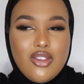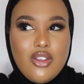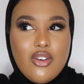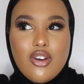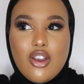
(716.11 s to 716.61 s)

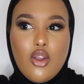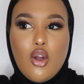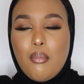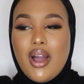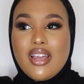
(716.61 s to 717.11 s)
you're gonna
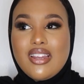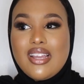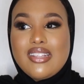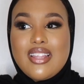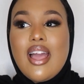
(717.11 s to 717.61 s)
look back in
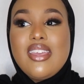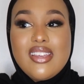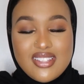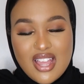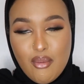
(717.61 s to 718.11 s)
like 10
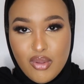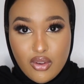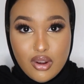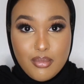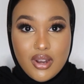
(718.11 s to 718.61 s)
years time and you're
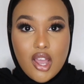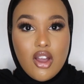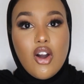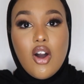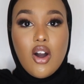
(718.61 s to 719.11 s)
gonna be like,
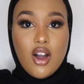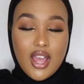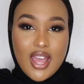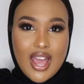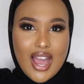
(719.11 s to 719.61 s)
oh,
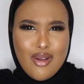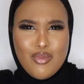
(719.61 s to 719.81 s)
I